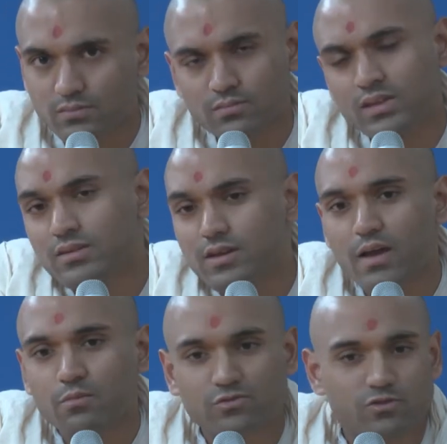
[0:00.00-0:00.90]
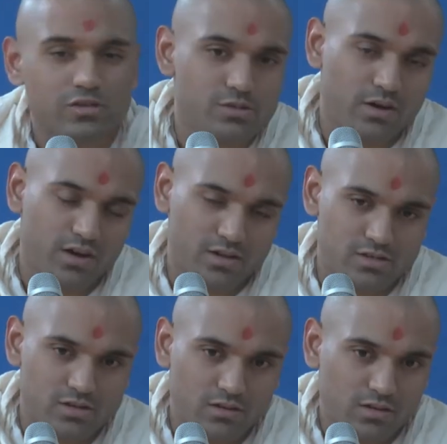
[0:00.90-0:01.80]
in the time of Sriji
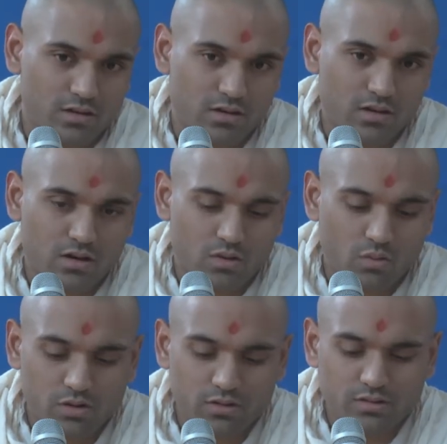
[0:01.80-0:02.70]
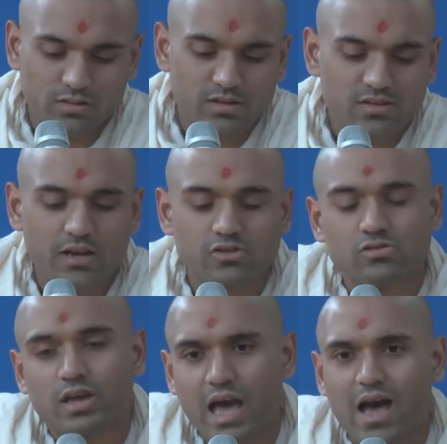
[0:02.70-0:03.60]
Maharaj where this
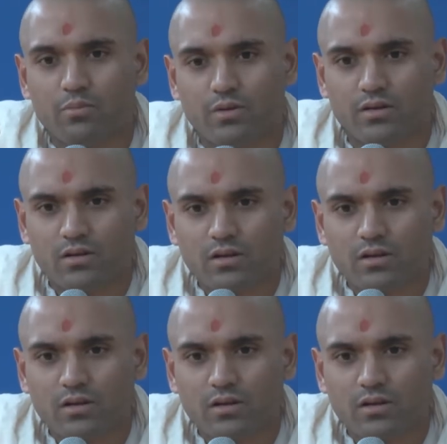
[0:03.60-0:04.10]
actually happened.